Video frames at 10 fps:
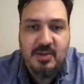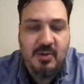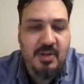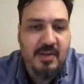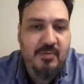You
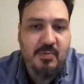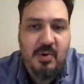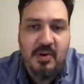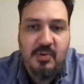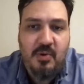don't have to
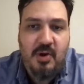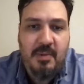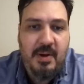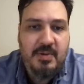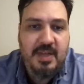worry
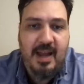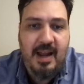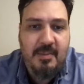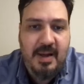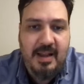about
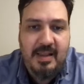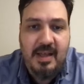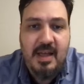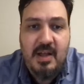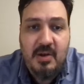
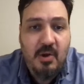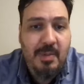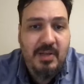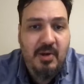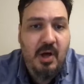scalability, no
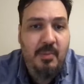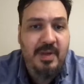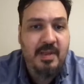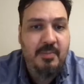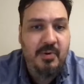matter how
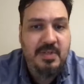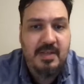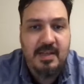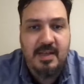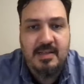big the
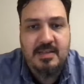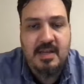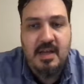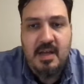project is.